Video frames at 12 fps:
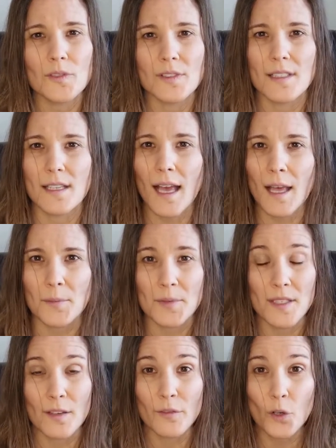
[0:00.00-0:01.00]
depths
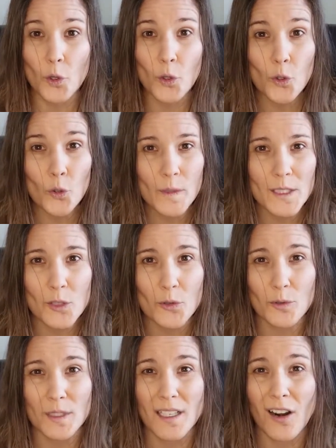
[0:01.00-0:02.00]
of who we
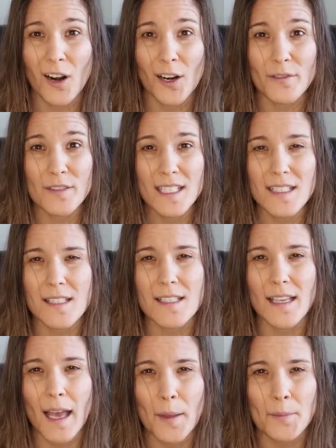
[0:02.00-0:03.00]
truly are, of these
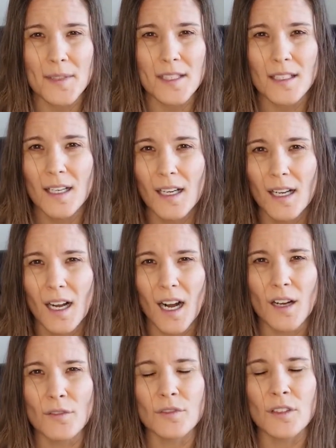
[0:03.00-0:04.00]
depths
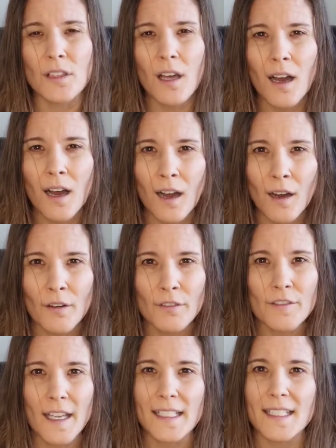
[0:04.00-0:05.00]
of love
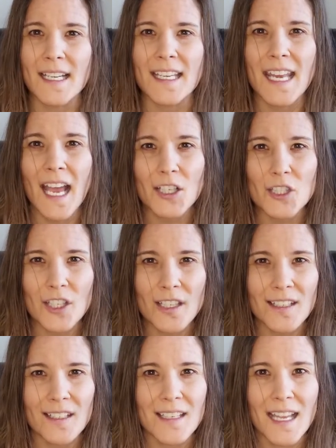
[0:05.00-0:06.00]
and
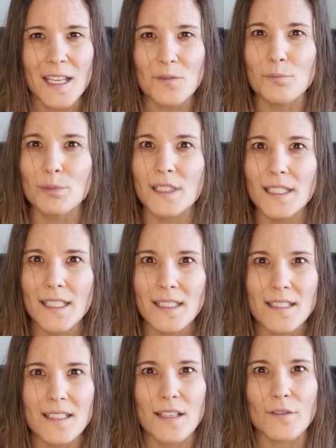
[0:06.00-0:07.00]
connection and
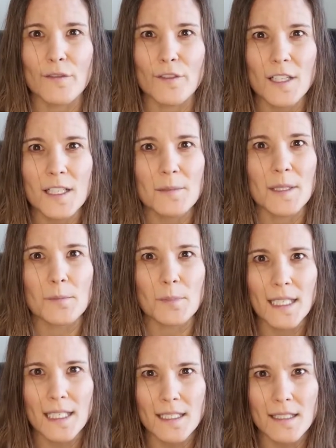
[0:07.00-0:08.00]
bliss and freedom and
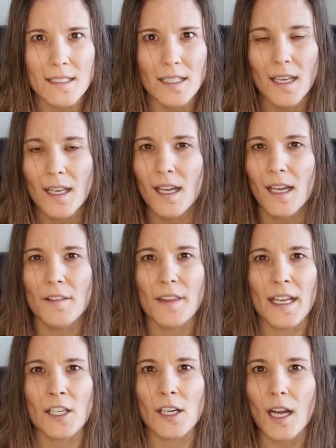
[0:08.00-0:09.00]
peace
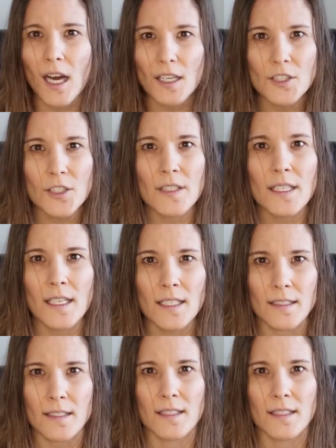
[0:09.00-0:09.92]
that are underneath